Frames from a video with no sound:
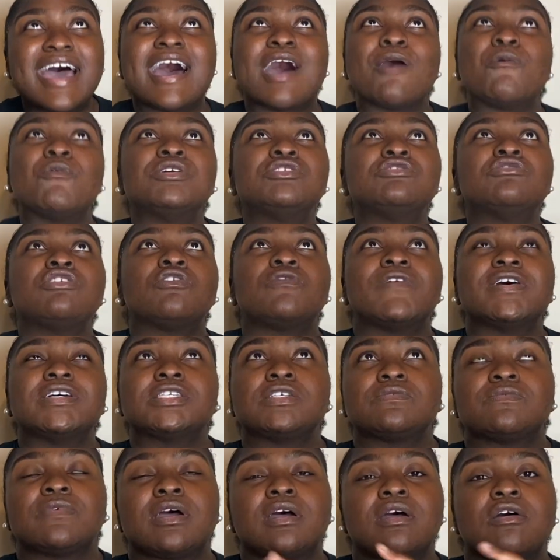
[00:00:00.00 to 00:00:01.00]
I went to a
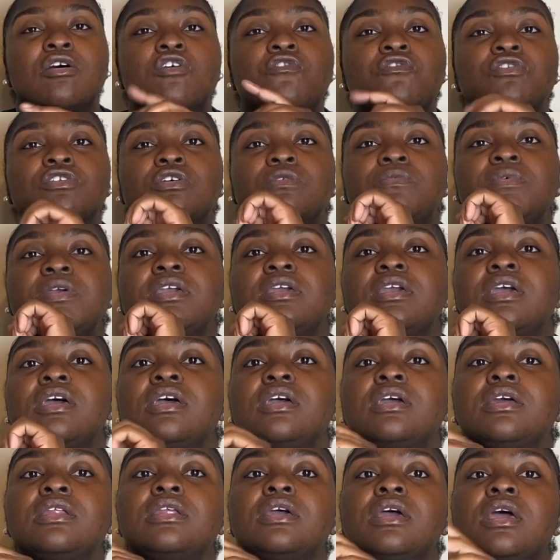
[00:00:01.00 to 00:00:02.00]
restaurant over the
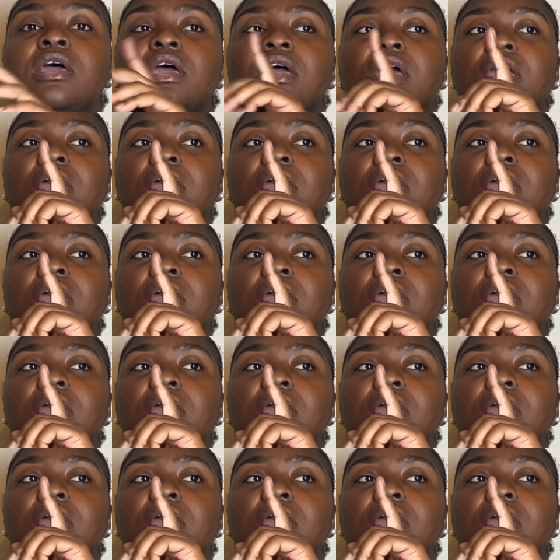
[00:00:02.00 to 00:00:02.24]
weekend